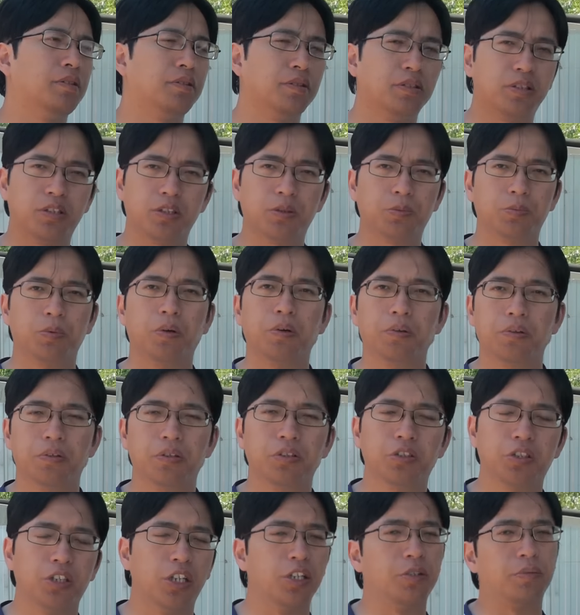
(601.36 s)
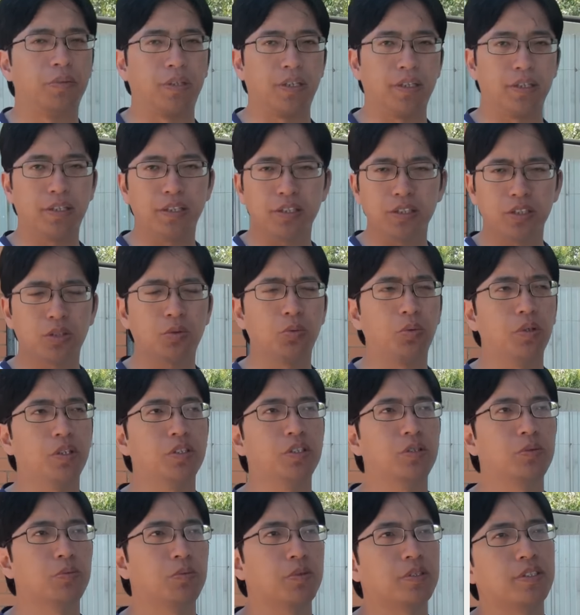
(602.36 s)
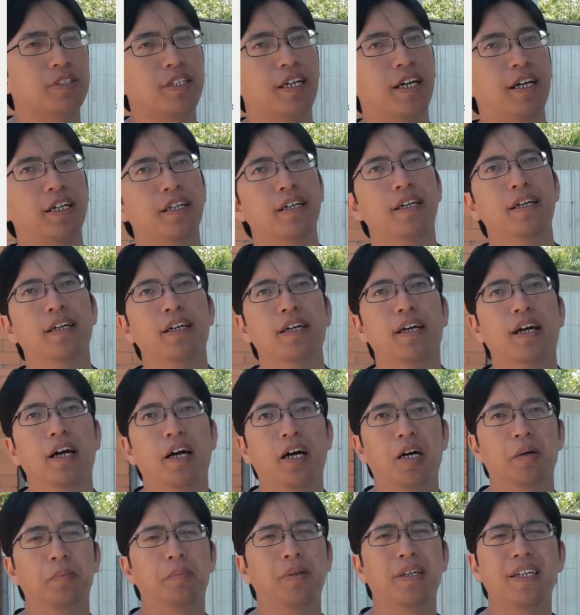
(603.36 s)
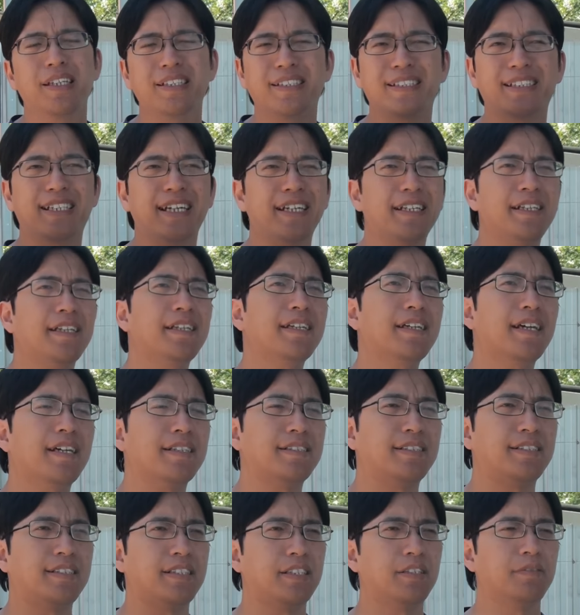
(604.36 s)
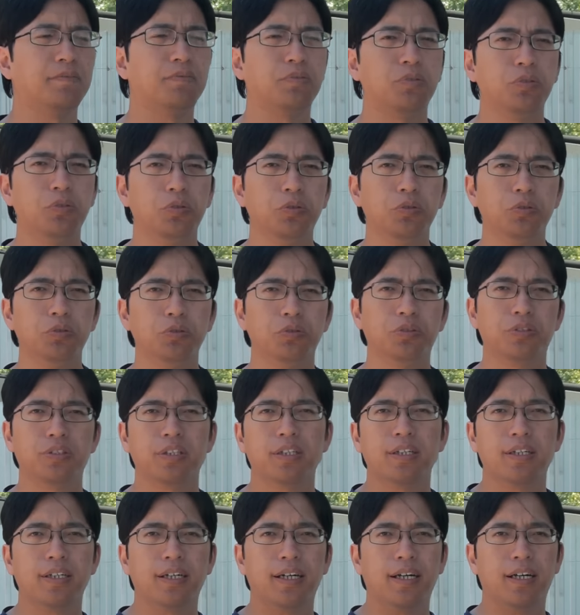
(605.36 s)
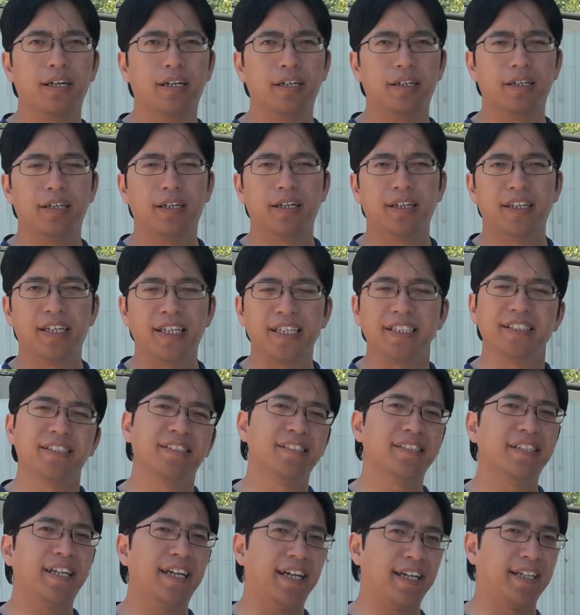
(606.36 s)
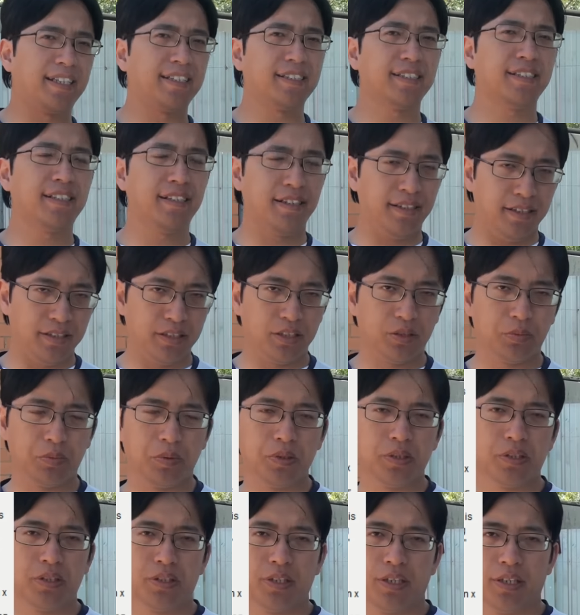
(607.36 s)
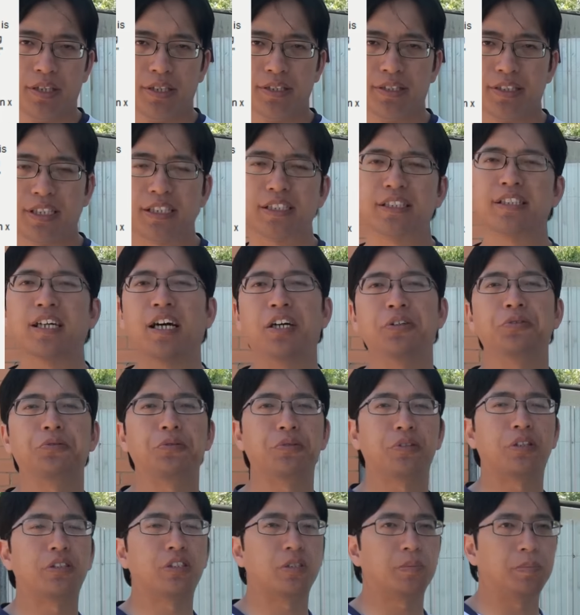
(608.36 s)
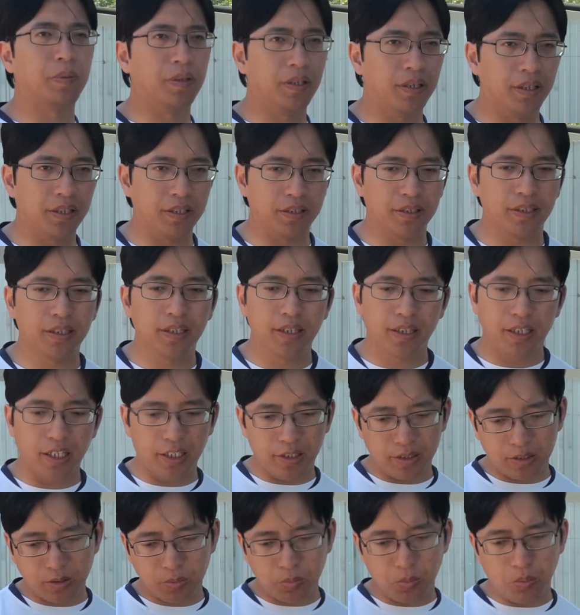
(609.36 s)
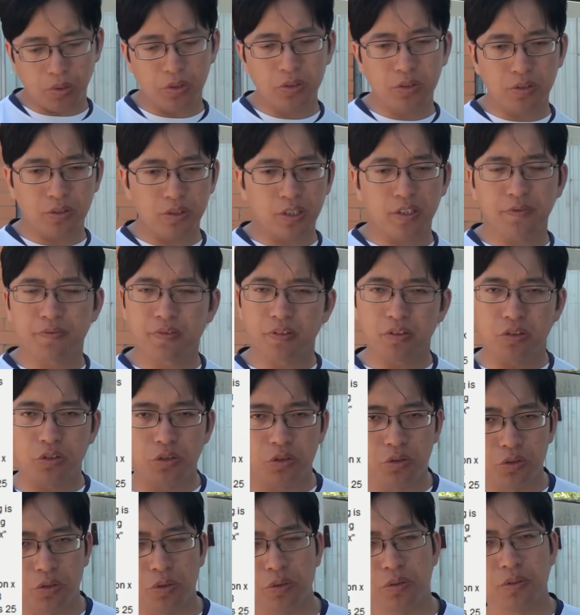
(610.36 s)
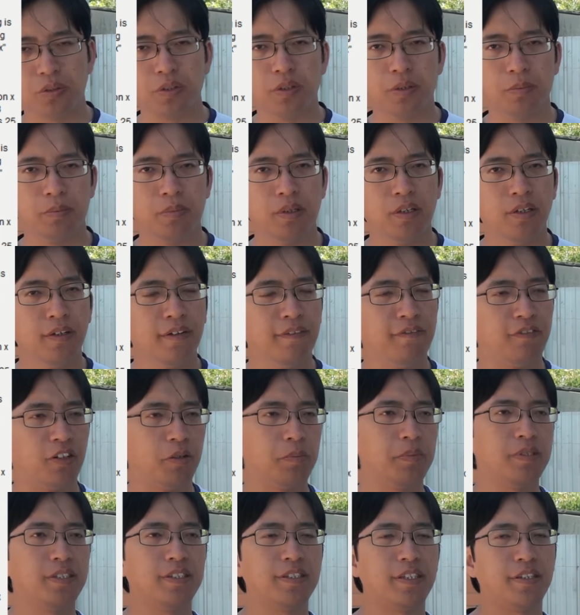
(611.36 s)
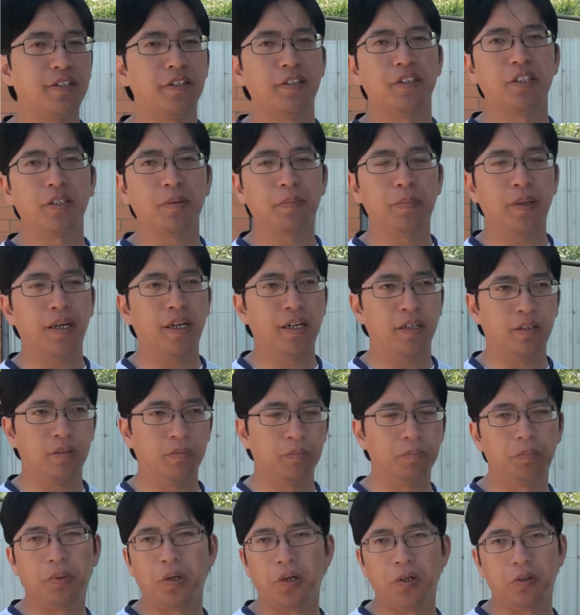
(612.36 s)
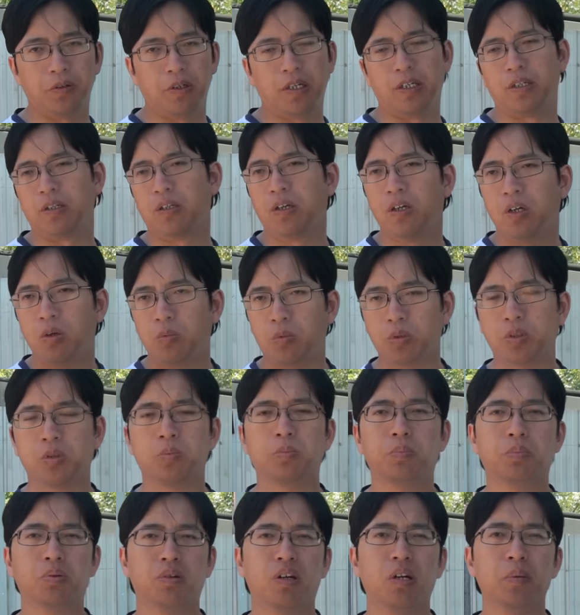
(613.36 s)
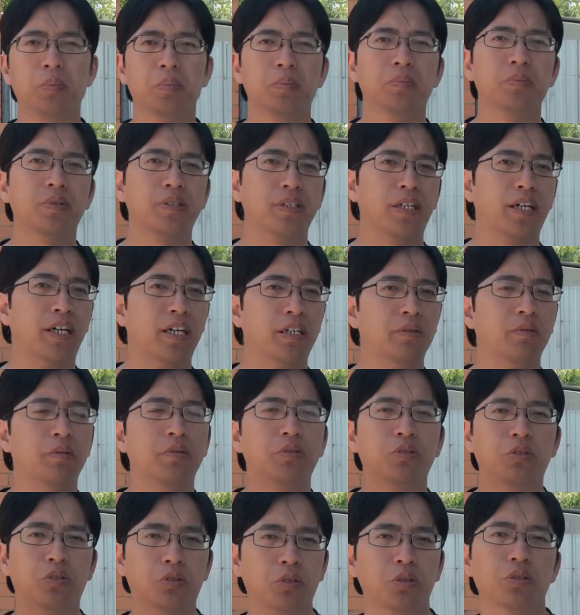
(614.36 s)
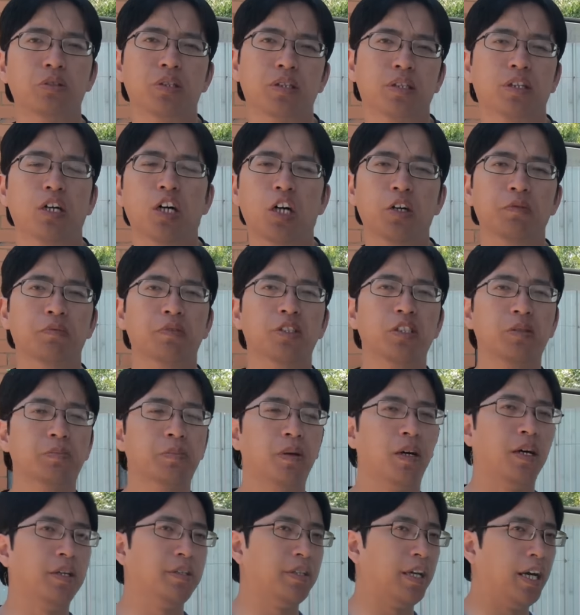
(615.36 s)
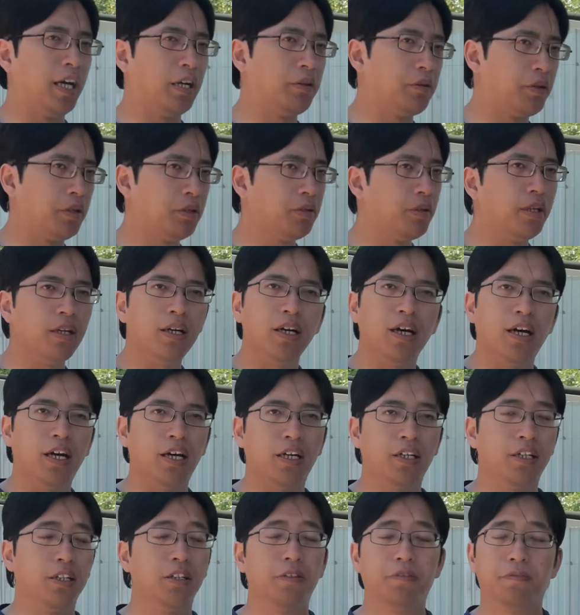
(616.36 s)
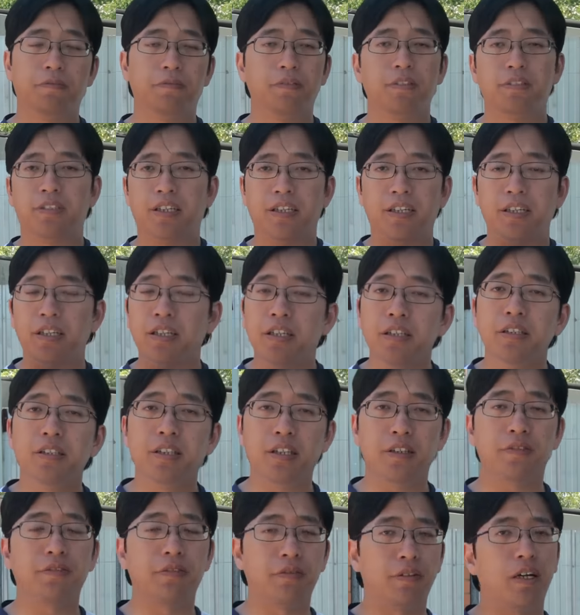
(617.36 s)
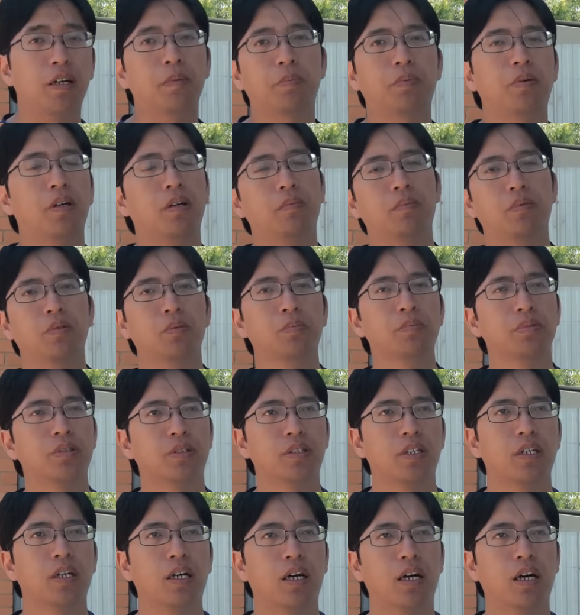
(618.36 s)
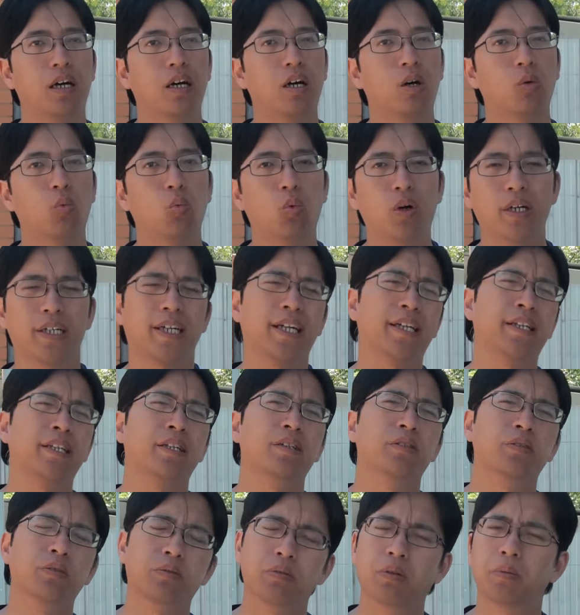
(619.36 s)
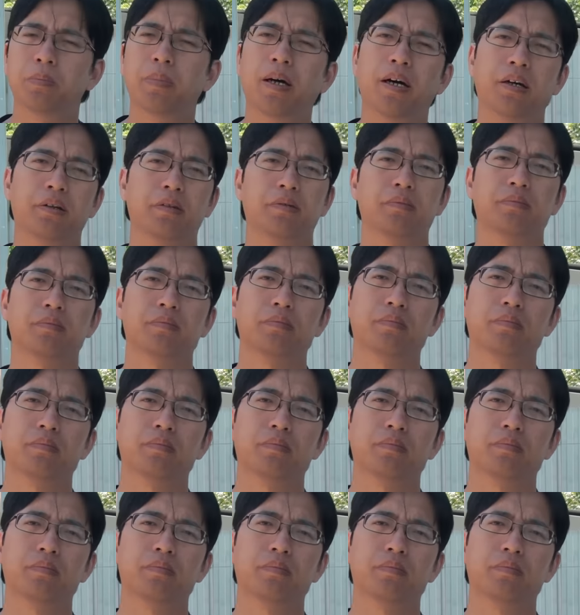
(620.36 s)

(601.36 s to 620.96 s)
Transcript: this is worth sharing. His question was that he's getting a set of used Eastern X10s, which are 600 spine, and is wondering if he can shoot them from his 30-pound bow, and what the problems are with shooting an overspined arrow, and if there are problems, what can he do about it?